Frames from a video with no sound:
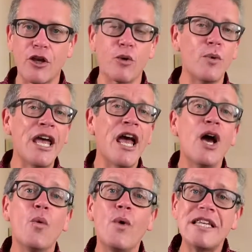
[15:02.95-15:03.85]
And we,
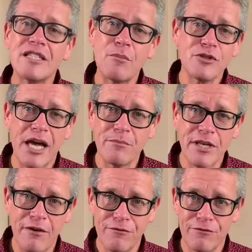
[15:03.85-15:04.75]
we sometimes
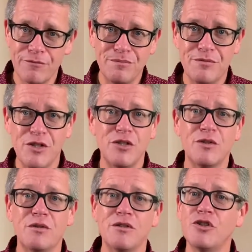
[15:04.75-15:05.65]
have, uh,
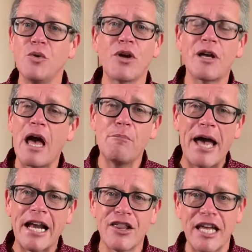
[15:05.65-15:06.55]
do a, a,
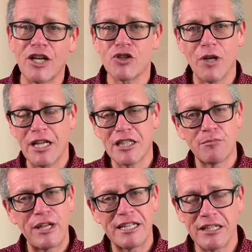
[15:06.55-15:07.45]
bad thing in, in,
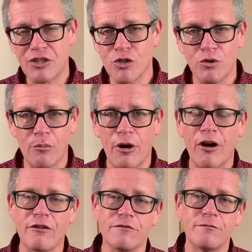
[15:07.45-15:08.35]
splitting the two
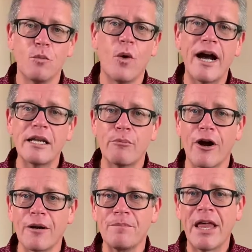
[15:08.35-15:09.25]
apart, wide
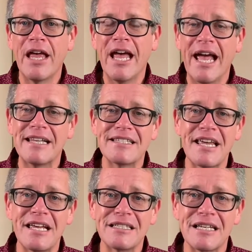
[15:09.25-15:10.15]
apart, and
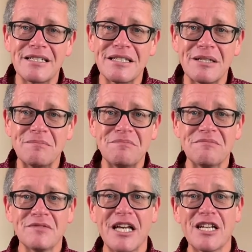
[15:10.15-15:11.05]
saying that, um,
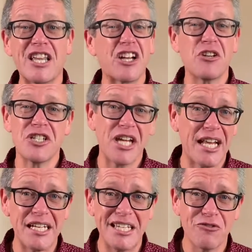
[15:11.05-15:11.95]
that, that
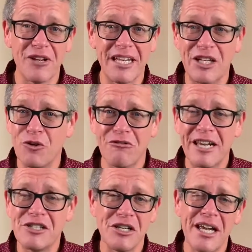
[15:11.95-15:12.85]
Christianity is really a new
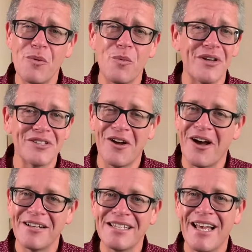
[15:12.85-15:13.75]
religion. It was
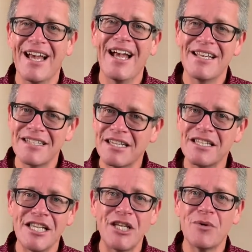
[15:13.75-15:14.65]
not. It's the
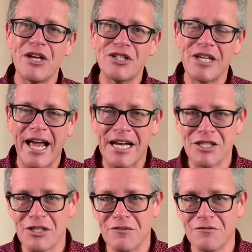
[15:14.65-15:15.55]
continuation,
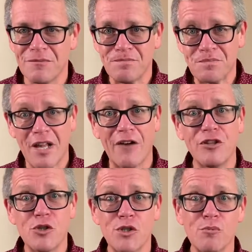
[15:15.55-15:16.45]
actually, of of the
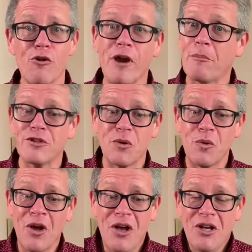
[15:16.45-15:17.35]
Jewish program. And so,
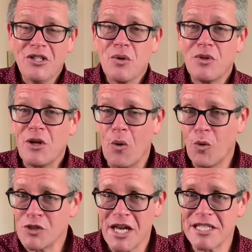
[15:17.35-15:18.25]
so the
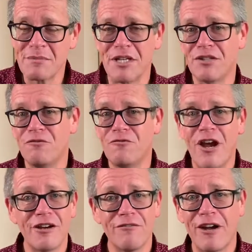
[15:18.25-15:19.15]
Old Testament is
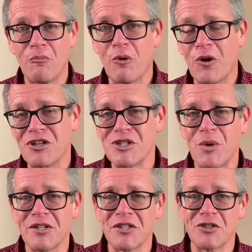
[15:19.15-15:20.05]
very, very important to
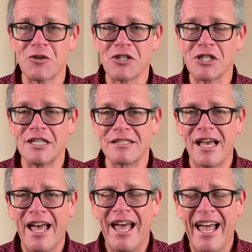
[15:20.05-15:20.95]
us as Christians.
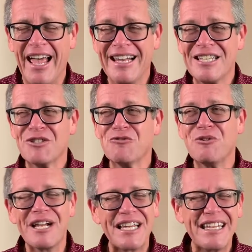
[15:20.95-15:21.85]
And it's
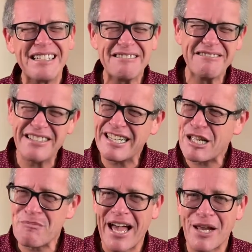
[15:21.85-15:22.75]
really, really
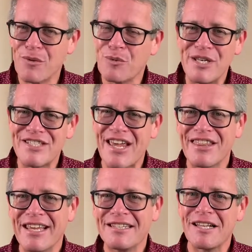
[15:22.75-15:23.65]
bad when we say
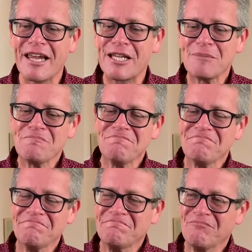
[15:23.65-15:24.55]
things like,
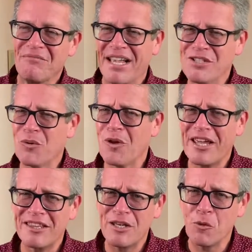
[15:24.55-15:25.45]
Mm, don't
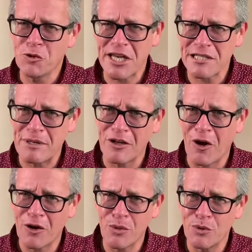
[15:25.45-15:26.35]
like the Old Testament
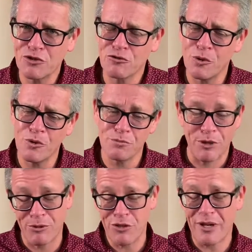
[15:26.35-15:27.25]
God who was cruel, but
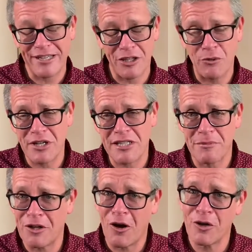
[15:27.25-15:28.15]
we do like the New
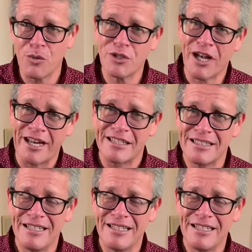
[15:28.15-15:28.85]
Testament God who was kind.